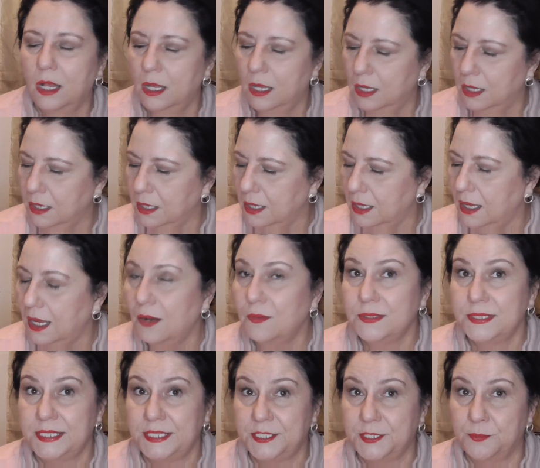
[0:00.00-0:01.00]
I
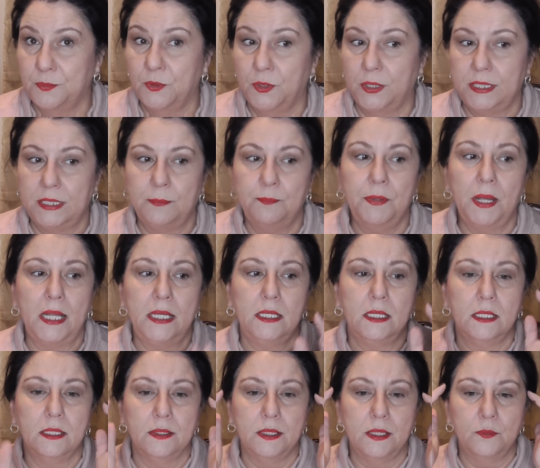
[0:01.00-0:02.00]
was disappointed.
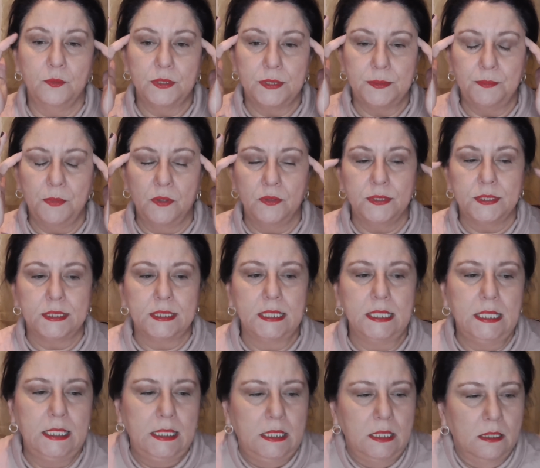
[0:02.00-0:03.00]
But it was
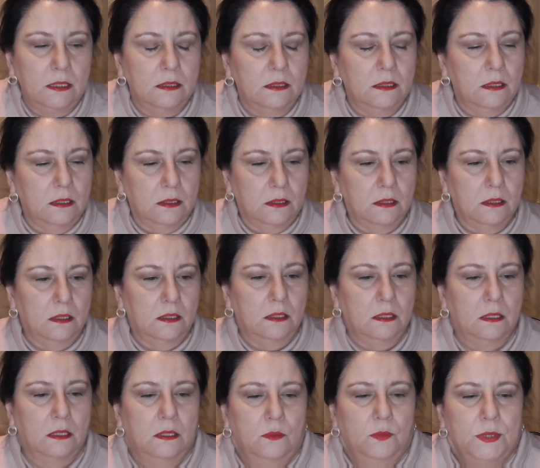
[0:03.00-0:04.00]
mostly,
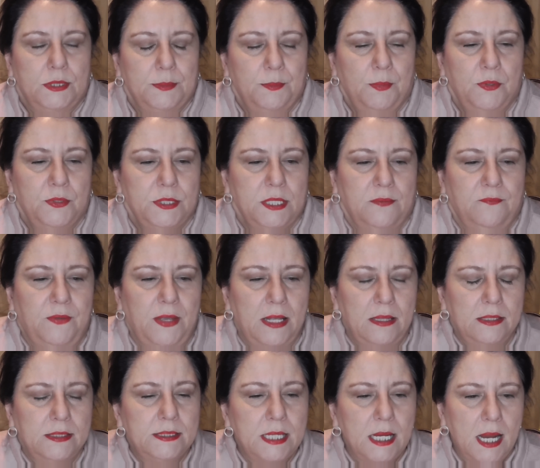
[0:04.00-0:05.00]
was it mostly
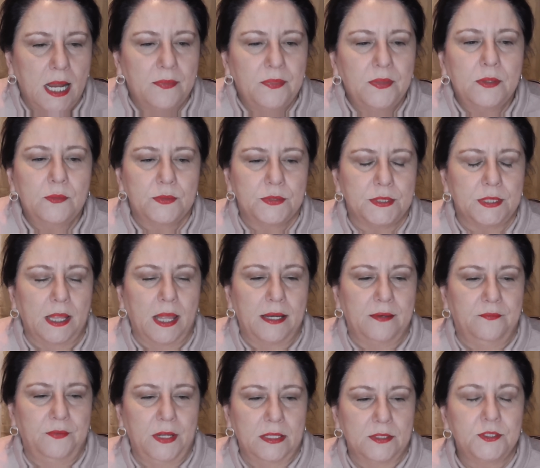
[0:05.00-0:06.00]
Valentine? I think it was a lot
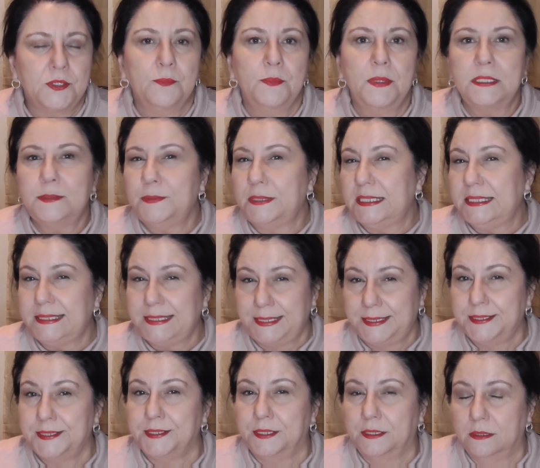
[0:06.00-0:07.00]
of Valentine. So it must be
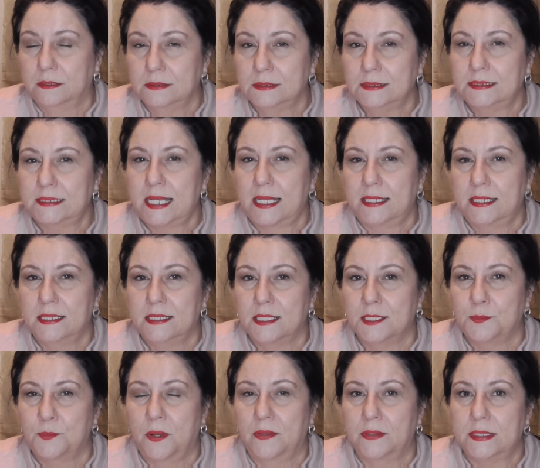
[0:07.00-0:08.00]
seasonal. Is that it?
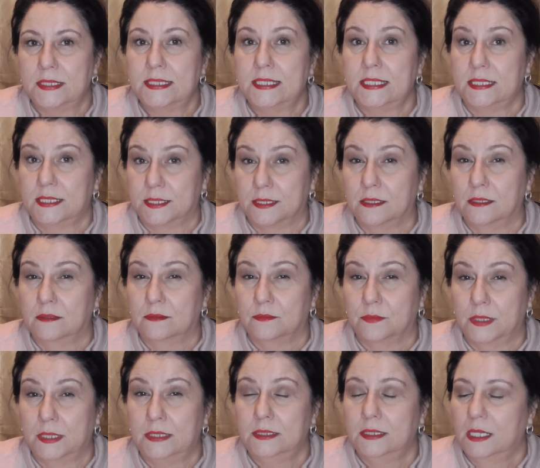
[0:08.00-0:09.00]
It's probably seasonal,
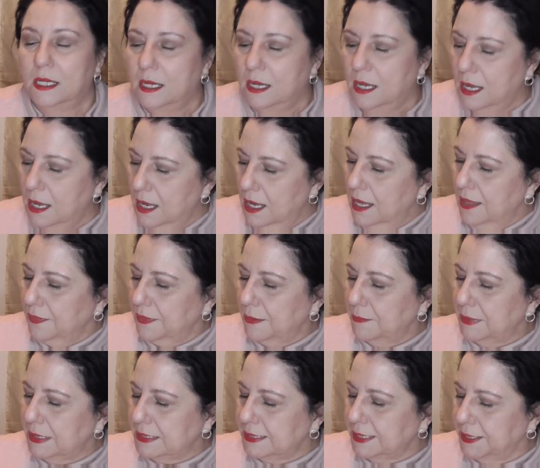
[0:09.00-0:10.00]
right?
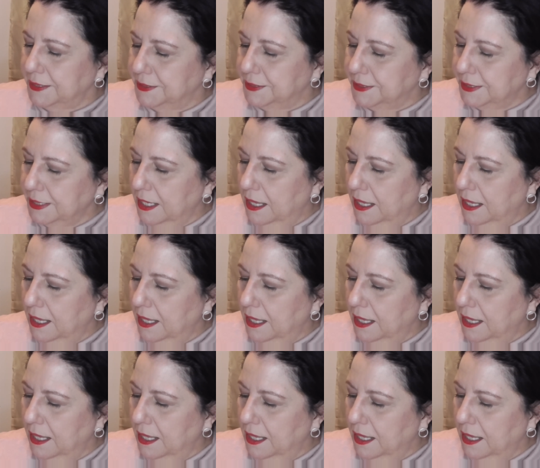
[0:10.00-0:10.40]
That makes sense.